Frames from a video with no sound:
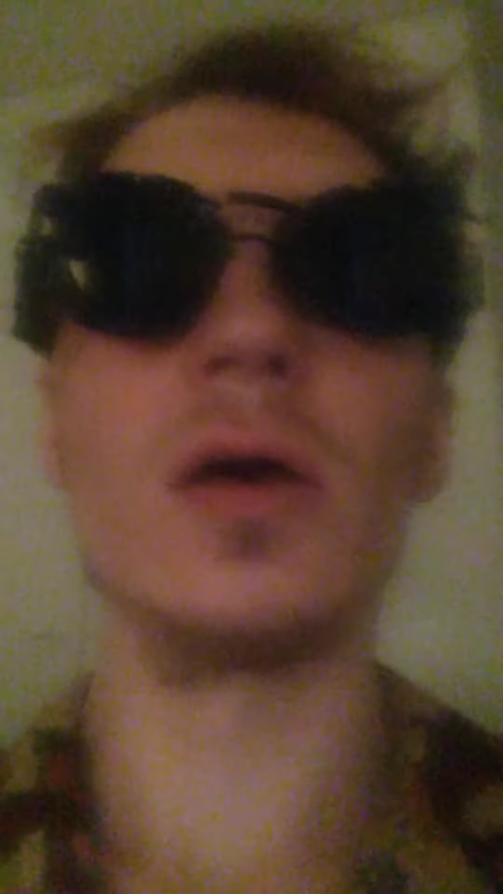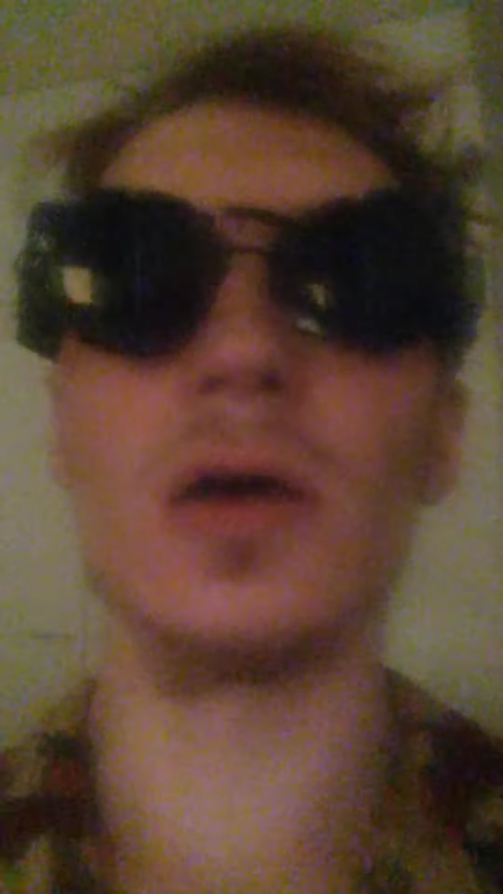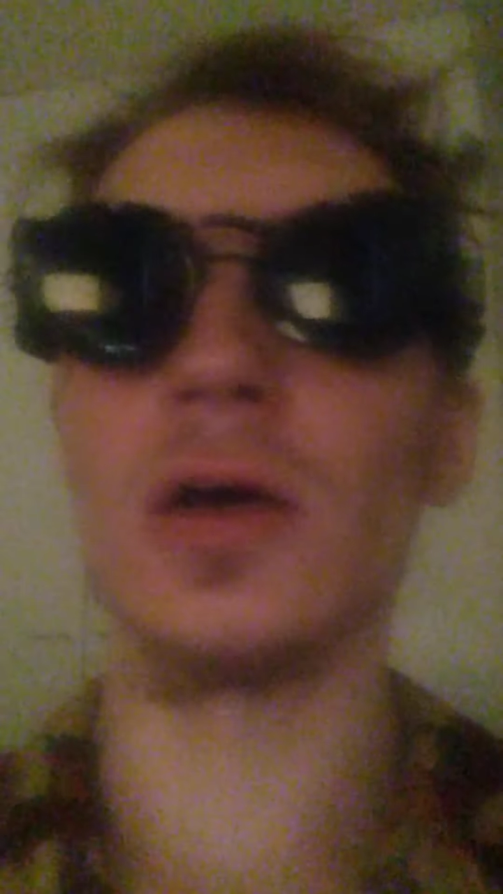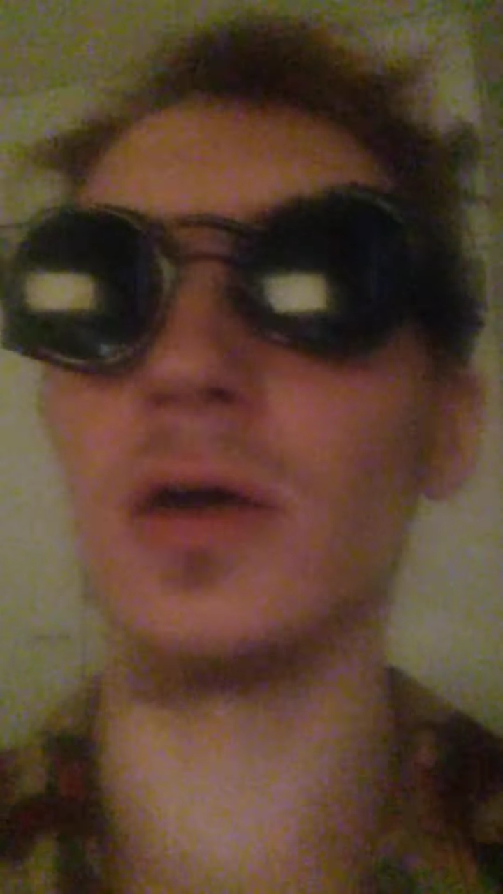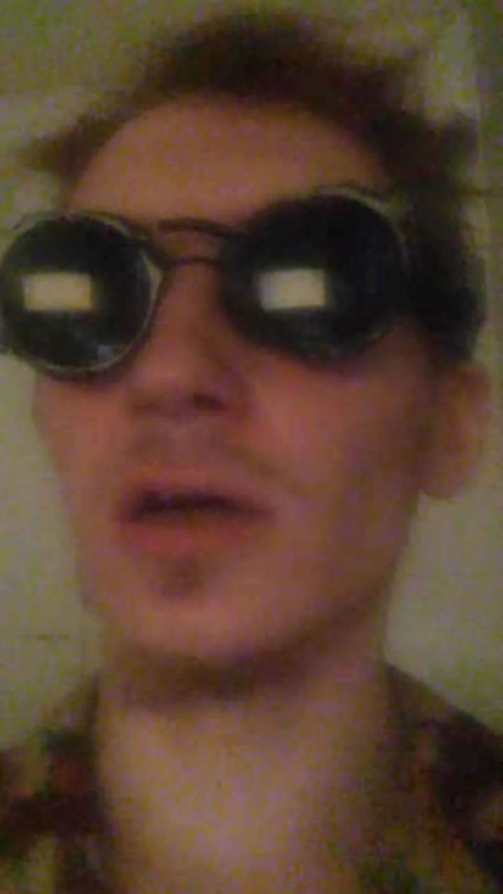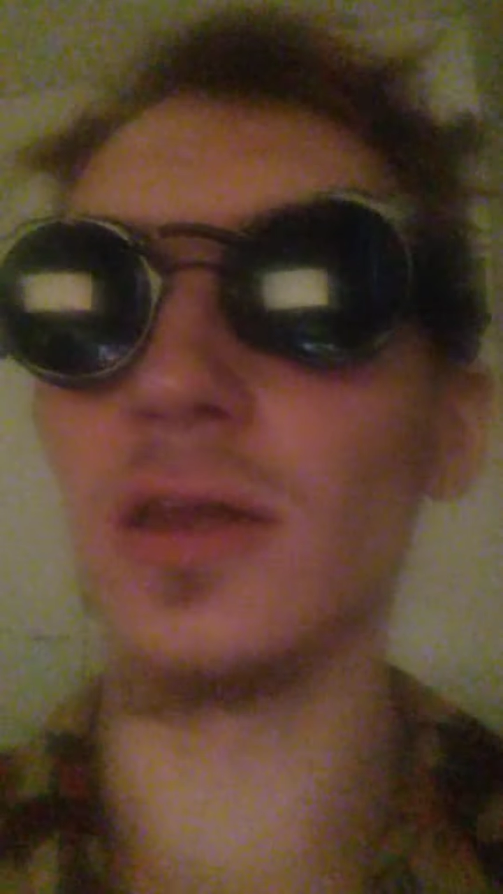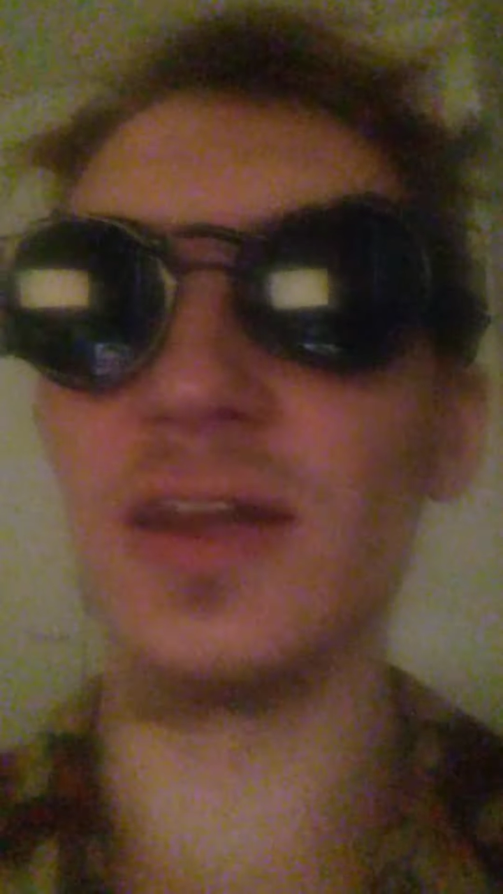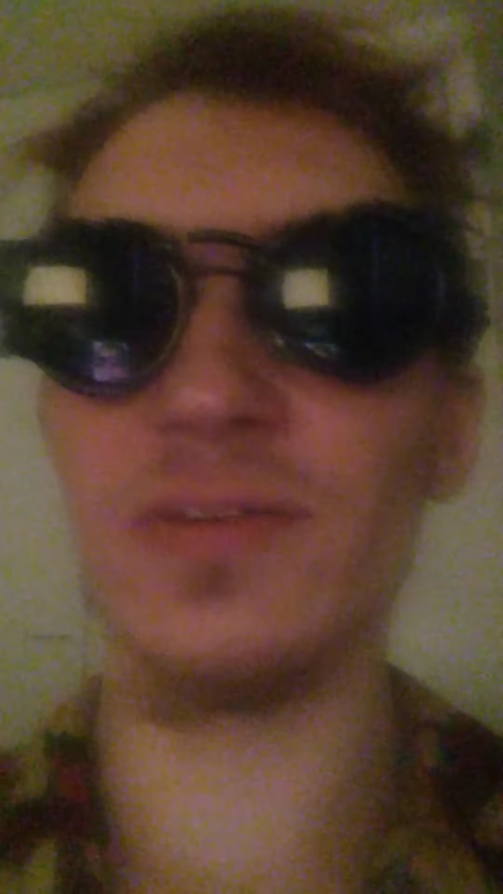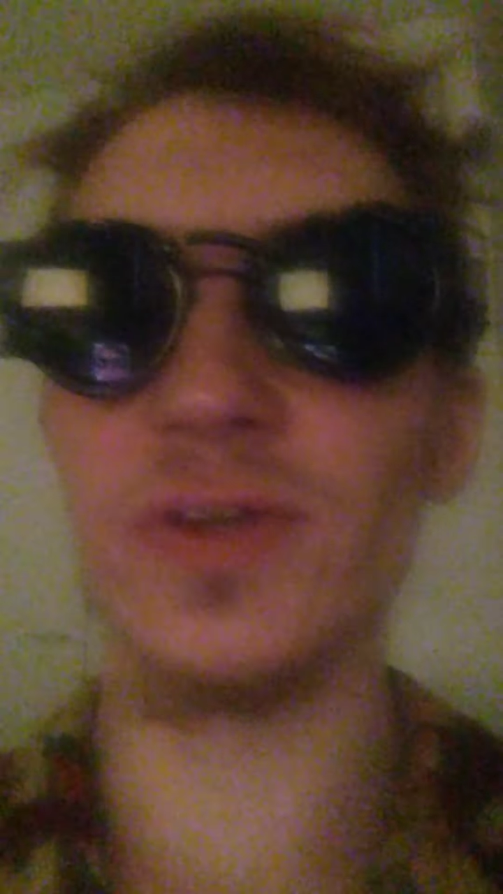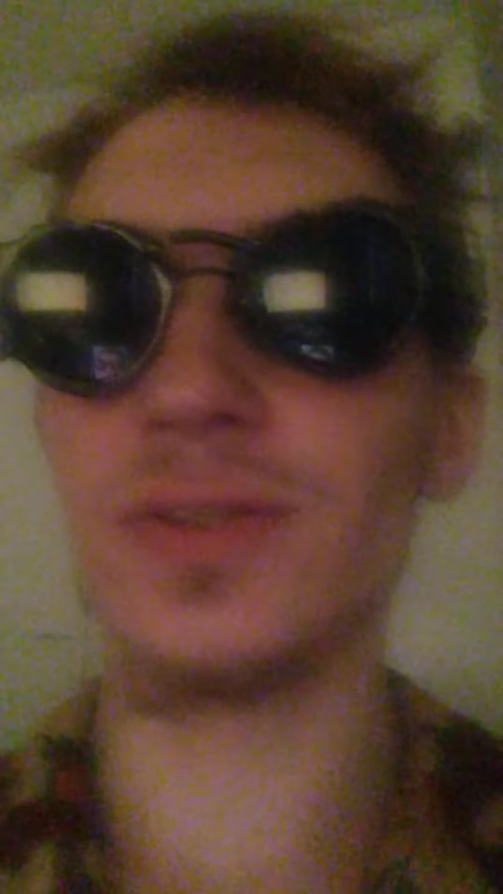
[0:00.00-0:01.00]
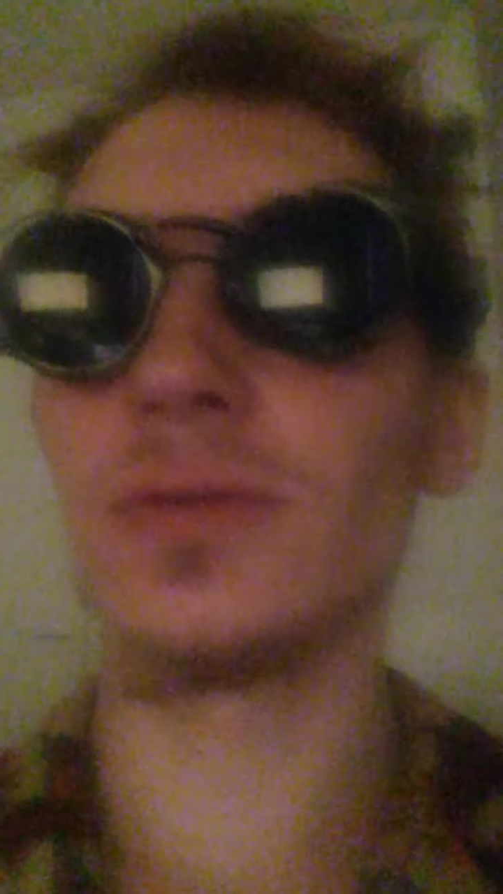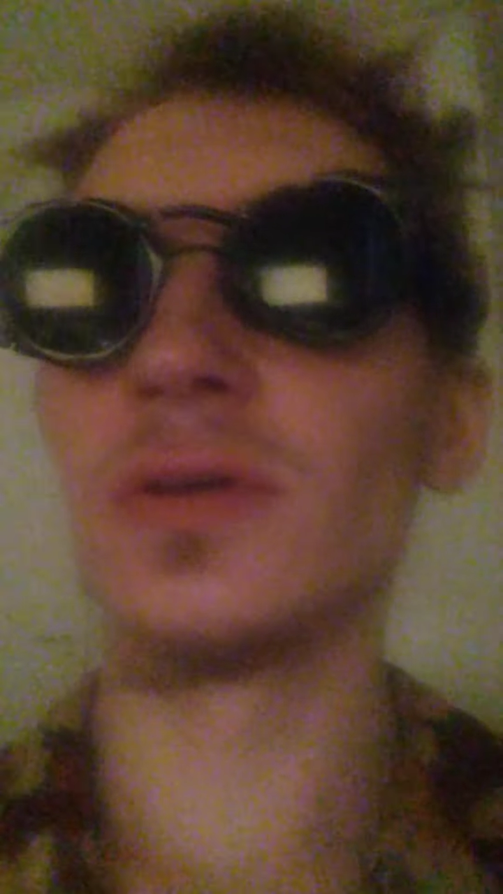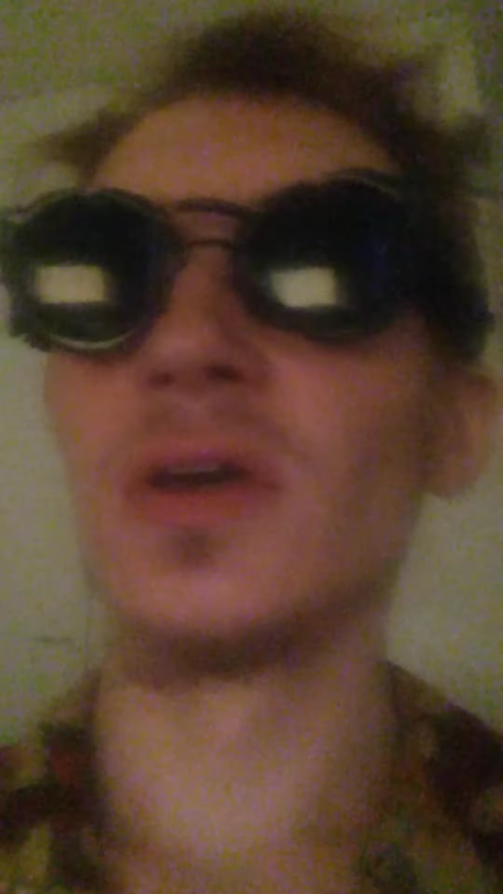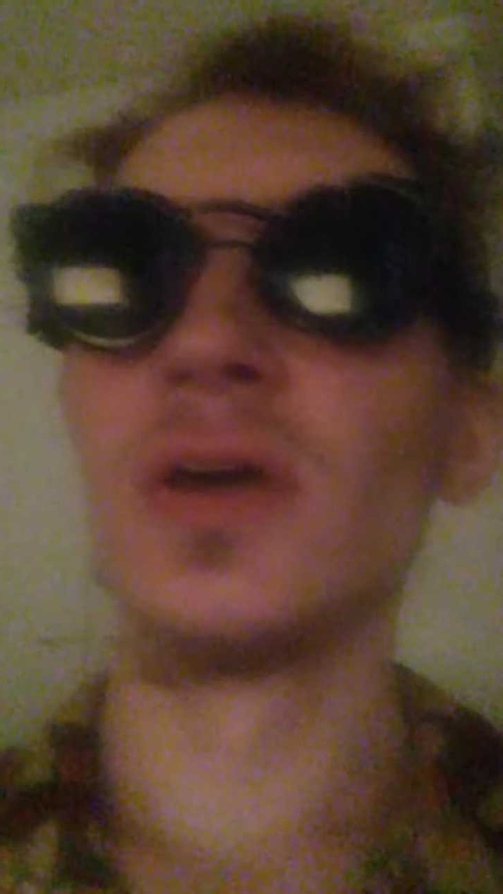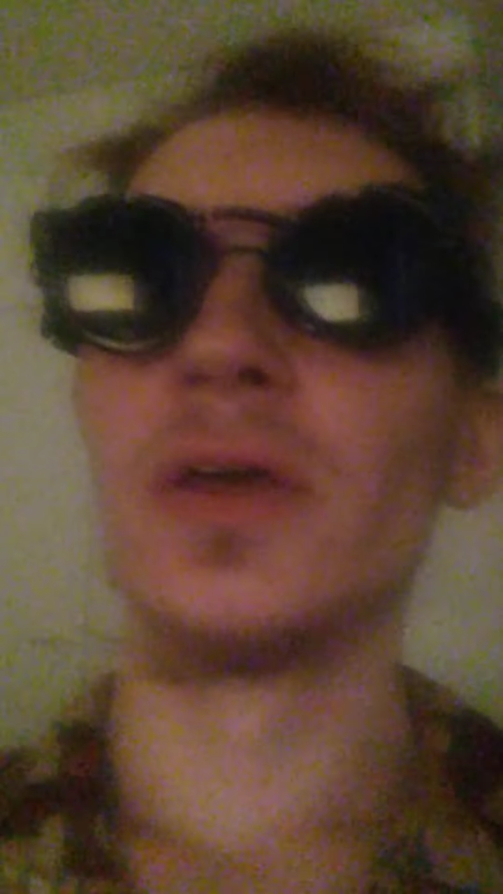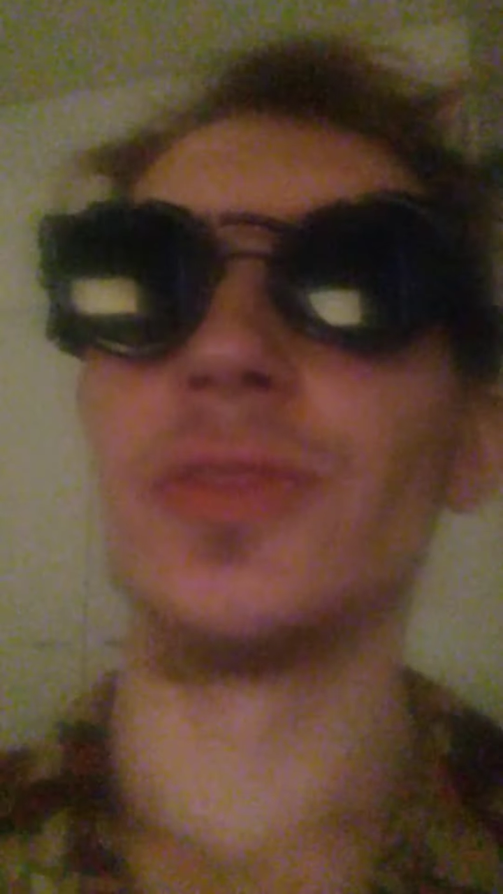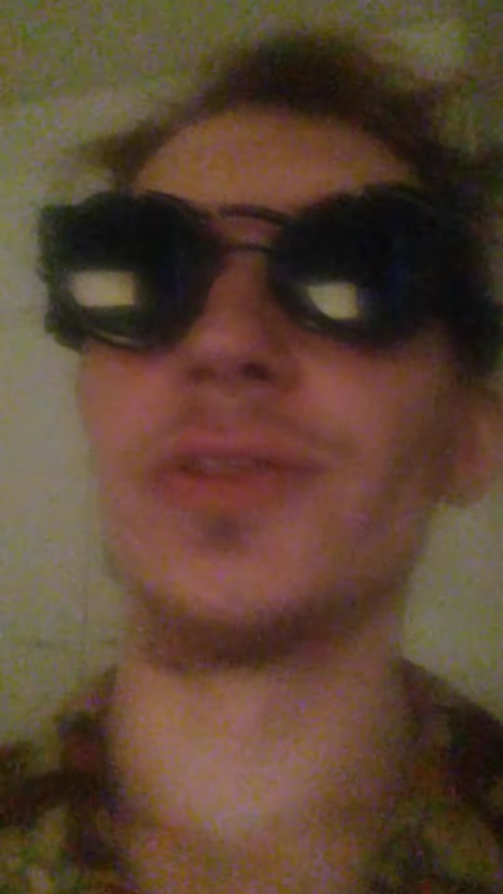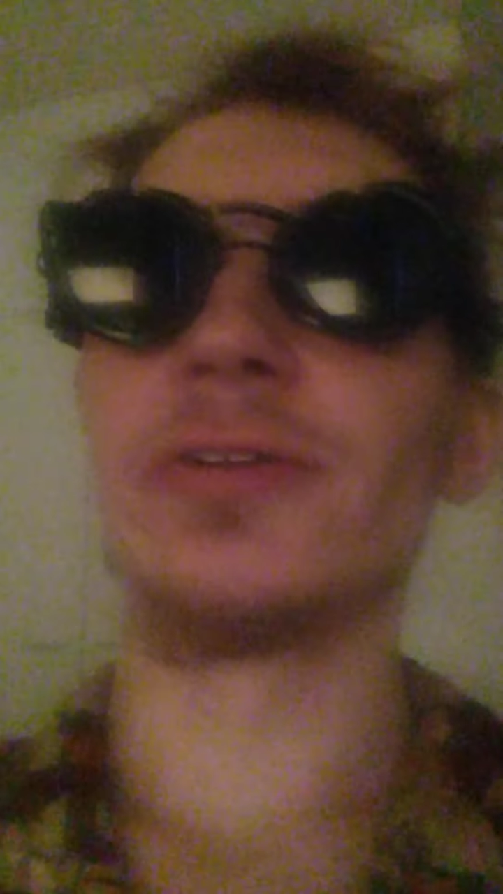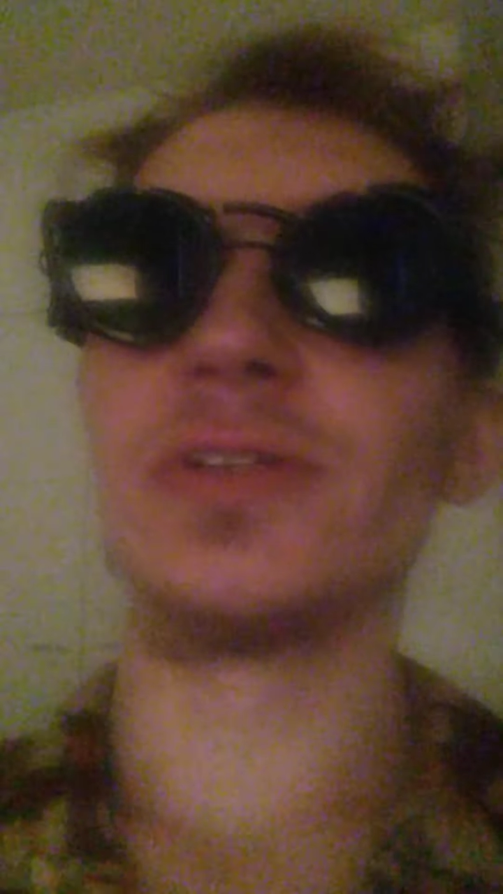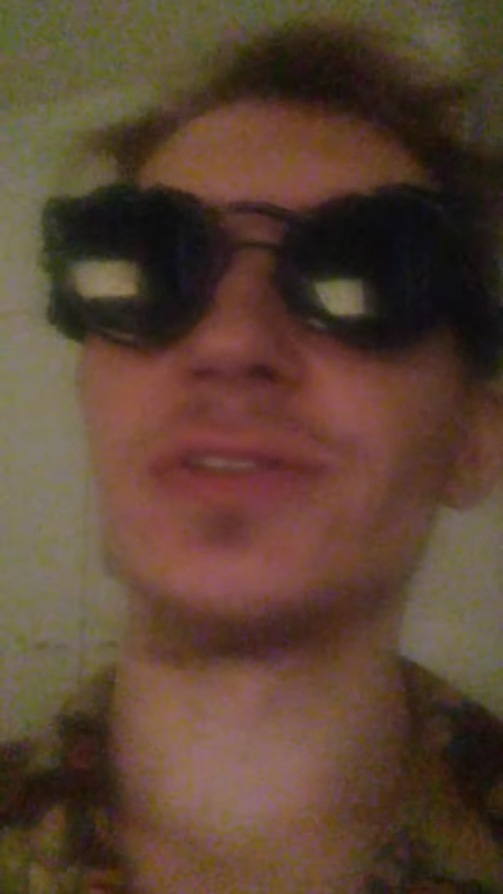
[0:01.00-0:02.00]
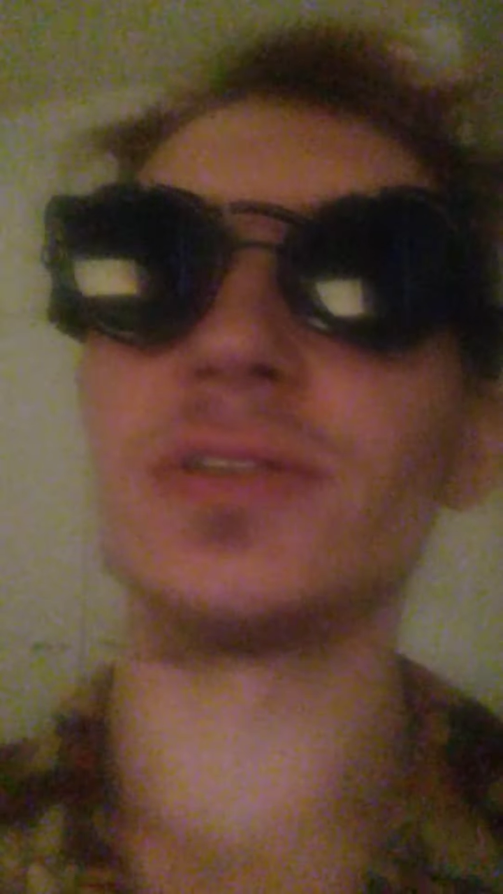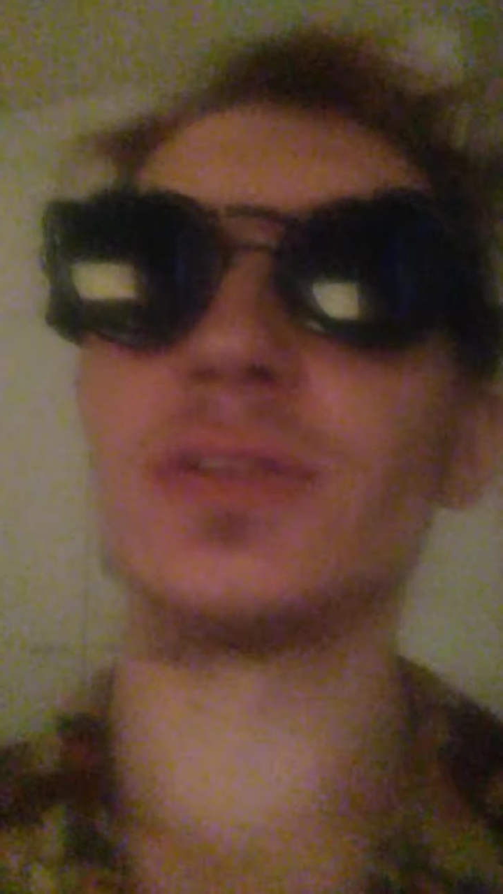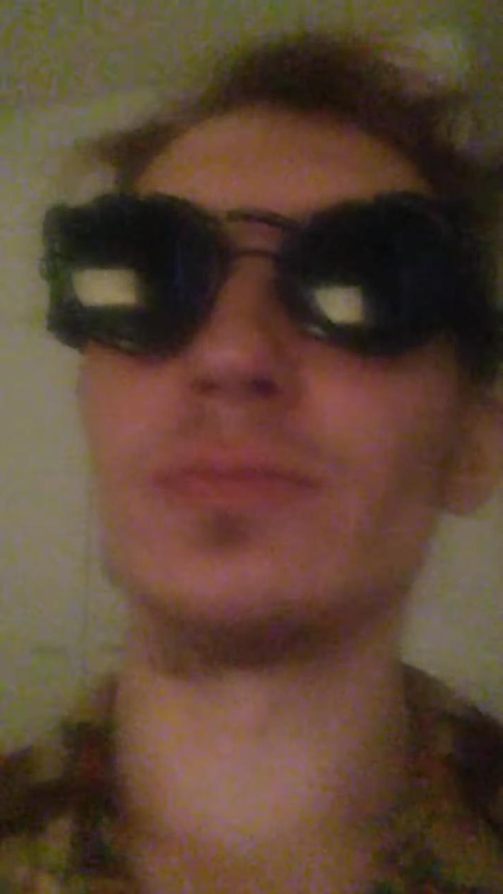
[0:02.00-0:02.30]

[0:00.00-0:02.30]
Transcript: oh, I love it. There is this